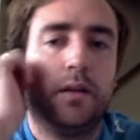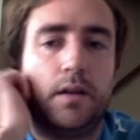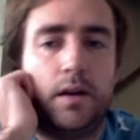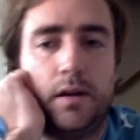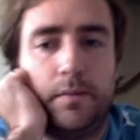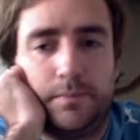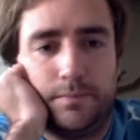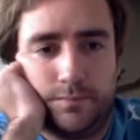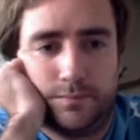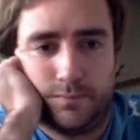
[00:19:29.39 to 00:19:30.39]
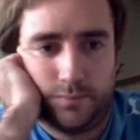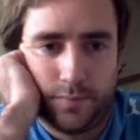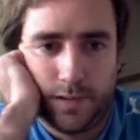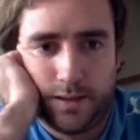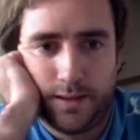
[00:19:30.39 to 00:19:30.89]

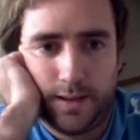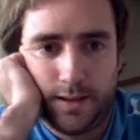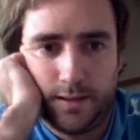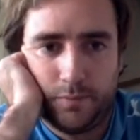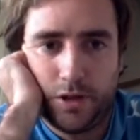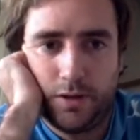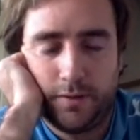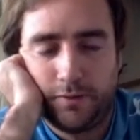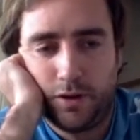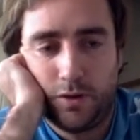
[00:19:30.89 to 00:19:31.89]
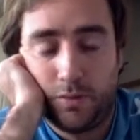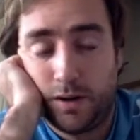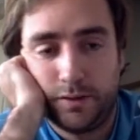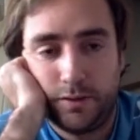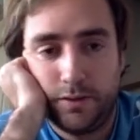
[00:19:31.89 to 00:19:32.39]
And then, but if you don't
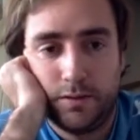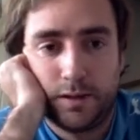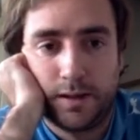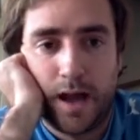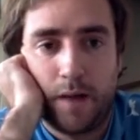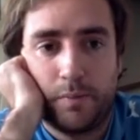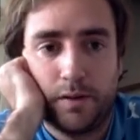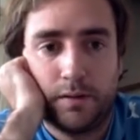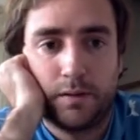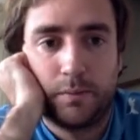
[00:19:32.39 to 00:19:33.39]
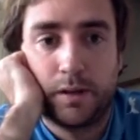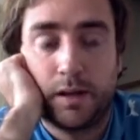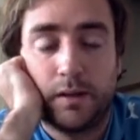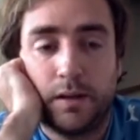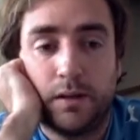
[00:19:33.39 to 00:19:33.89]
want to, you can cap it at something,
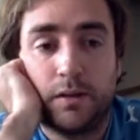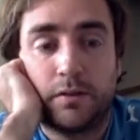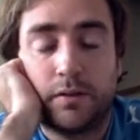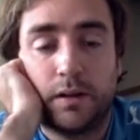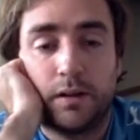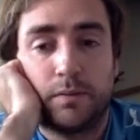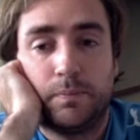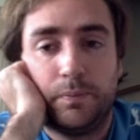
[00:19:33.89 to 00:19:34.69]
and then you'll see your